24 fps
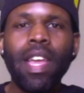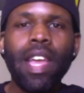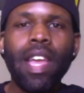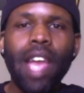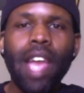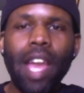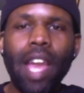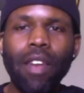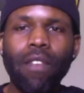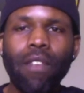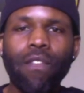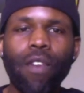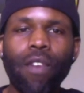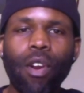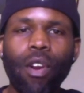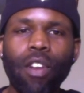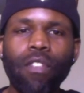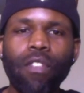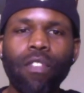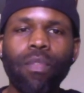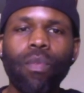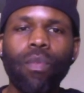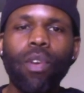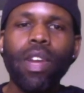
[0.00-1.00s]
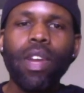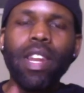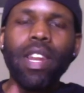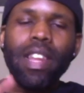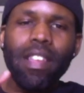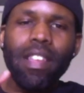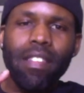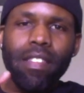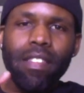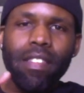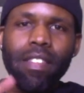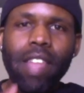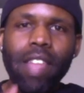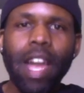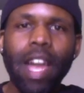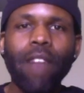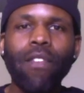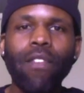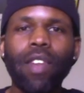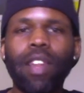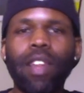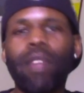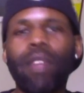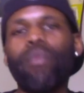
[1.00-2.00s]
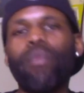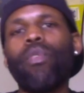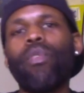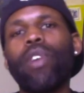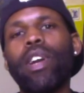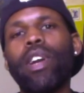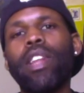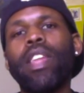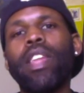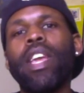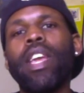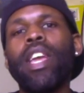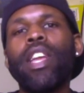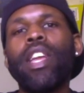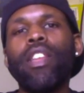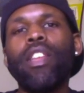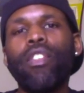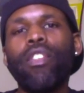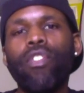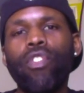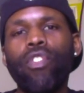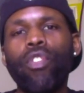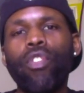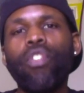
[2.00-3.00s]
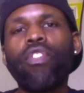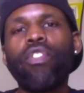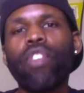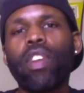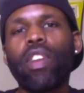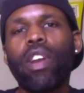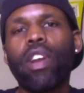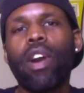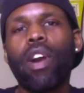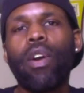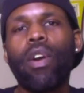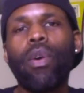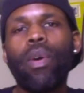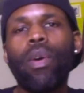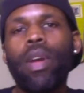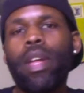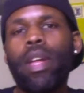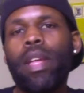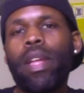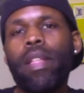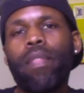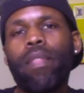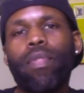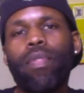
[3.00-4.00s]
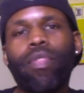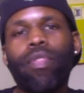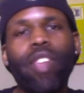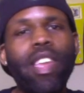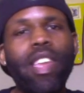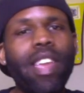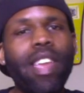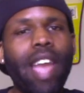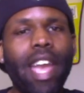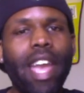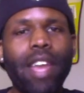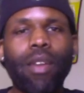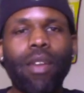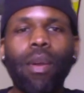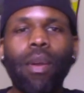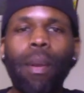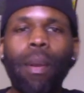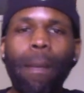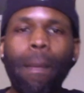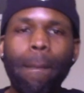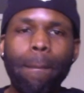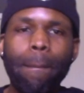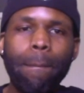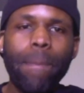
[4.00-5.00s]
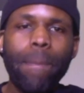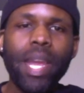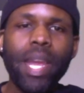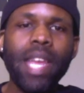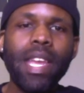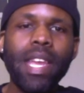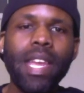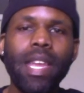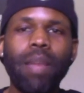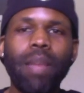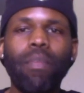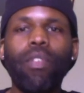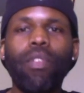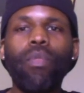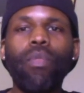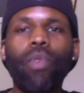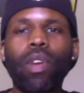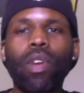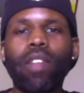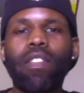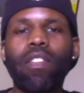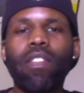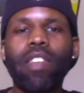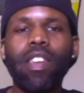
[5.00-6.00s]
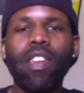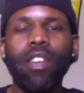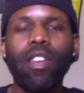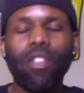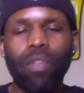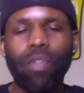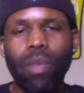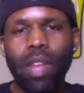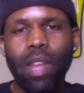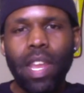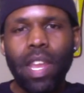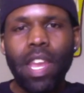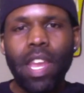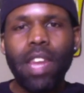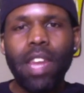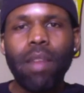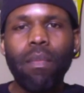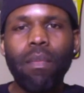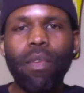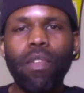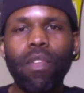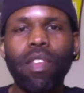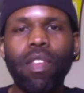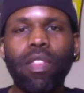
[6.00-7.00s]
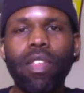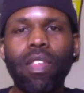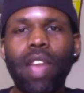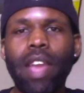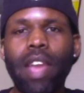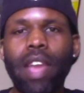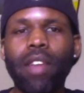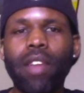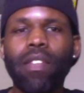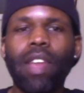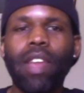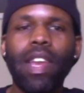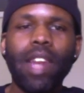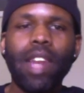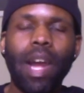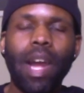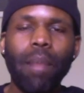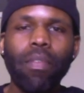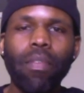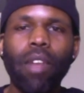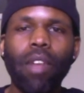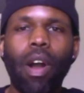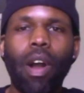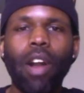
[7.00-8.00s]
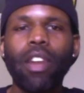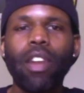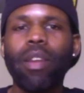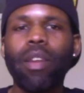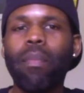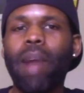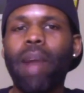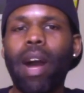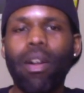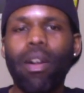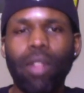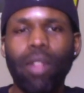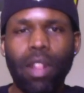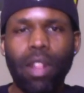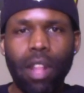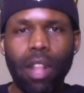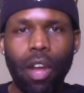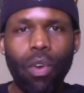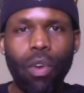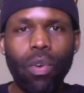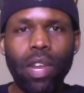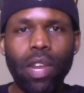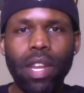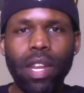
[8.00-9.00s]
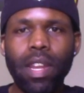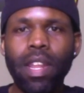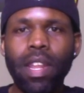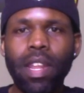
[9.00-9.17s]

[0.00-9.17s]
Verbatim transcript: And the first one is definitely one you should go theater beam. You want to see this one in the movie theaters, and I'm talking about Logan.